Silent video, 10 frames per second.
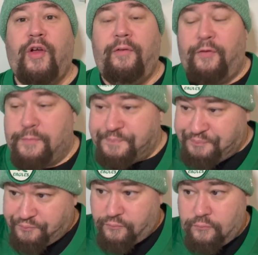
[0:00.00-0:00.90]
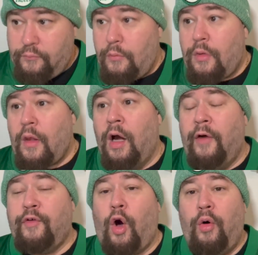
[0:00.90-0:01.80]
of
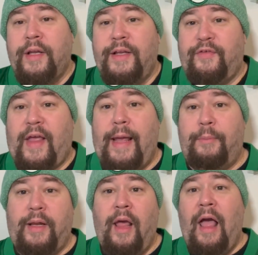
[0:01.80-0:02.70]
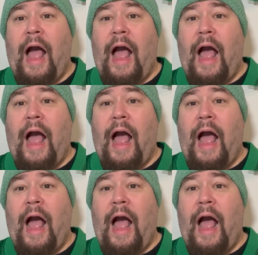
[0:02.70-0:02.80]
calling this game and